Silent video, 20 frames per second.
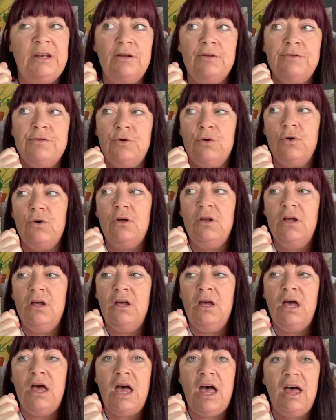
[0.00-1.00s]
that I
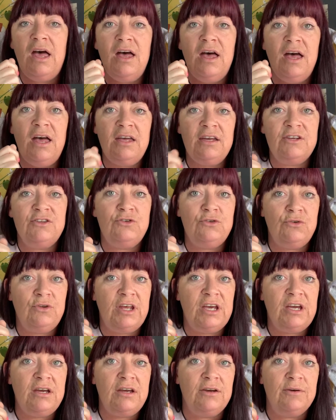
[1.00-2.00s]
felt I
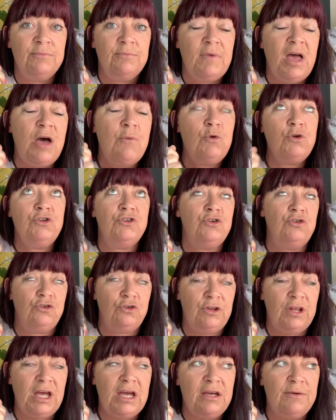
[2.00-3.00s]
joined for,
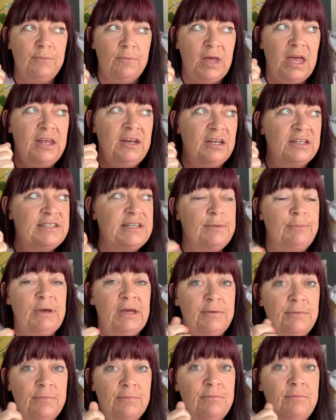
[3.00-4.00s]
my
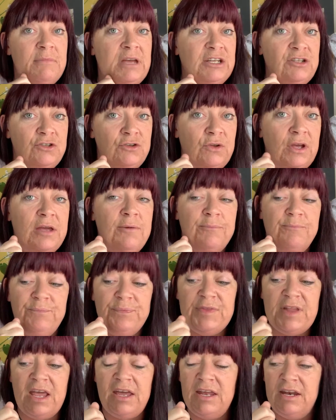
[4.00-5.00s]
initial one was I needed
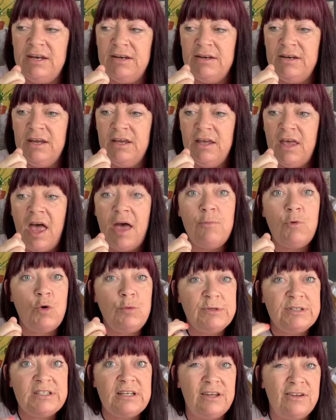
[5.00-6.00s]
to fill a big gap in my
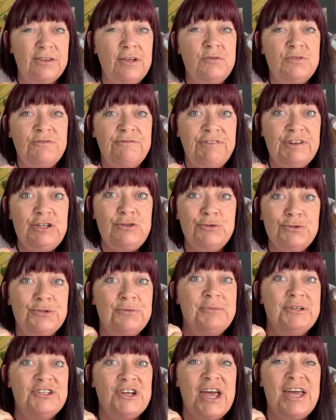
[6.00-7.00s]
life.
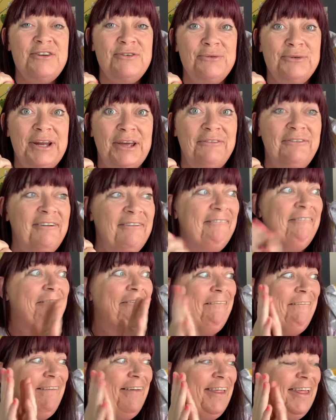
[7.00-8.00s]
I saw my
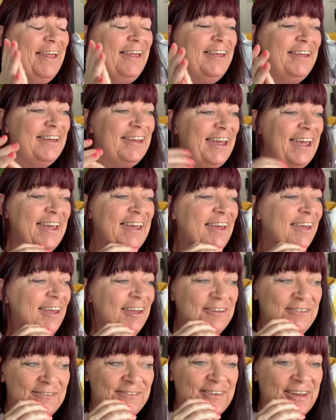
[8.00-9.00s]
upline at the time doing
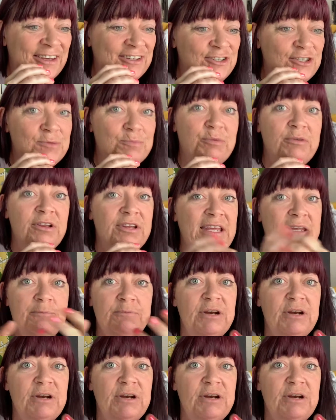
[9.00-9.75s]
YouTube and I thought,